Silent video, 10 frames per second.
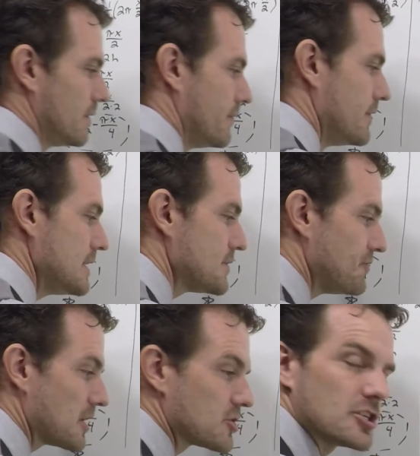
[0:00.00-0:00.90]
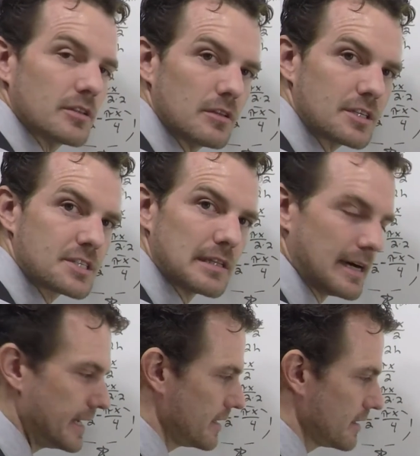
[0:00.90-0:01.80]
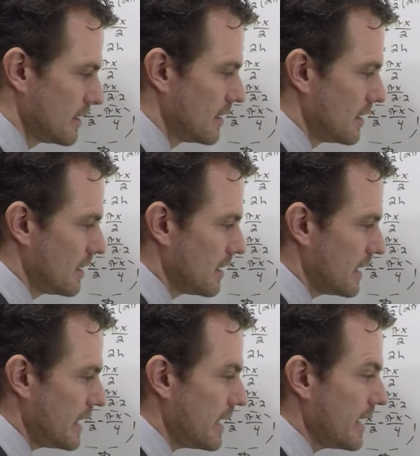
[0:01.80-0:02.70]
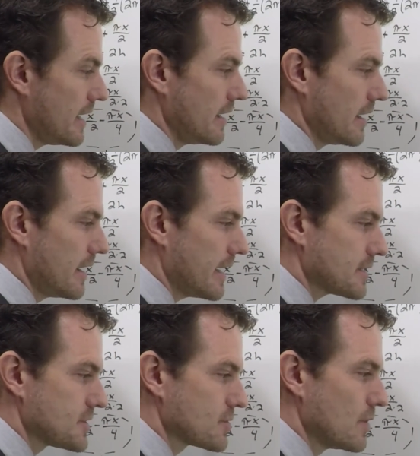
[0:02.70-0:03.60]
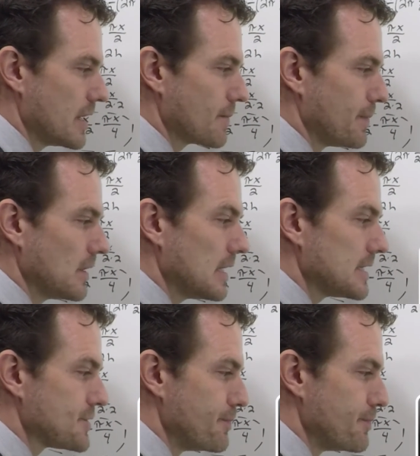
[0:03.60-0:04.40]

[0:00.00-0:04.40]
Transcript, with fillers: This function looks like a x squared plus